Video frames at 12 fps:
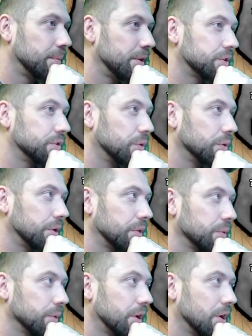Pink's holding
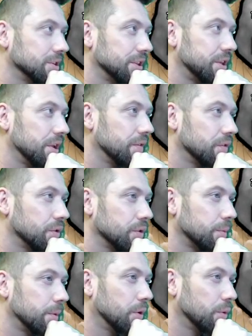three cards. At the end of turn,
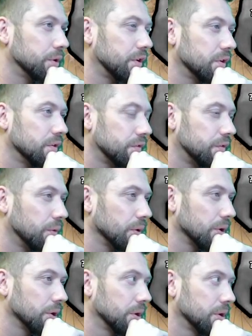they're going to be holding
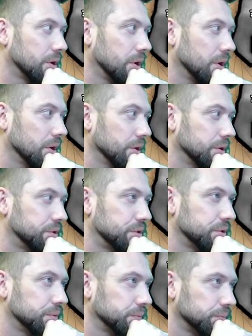four cards.
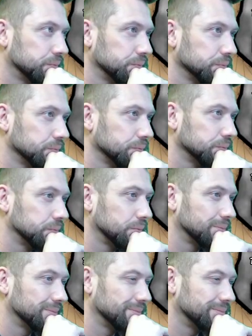
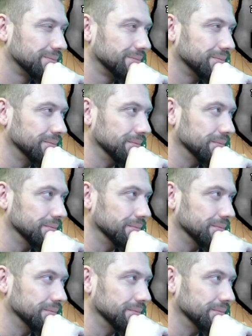Hmm.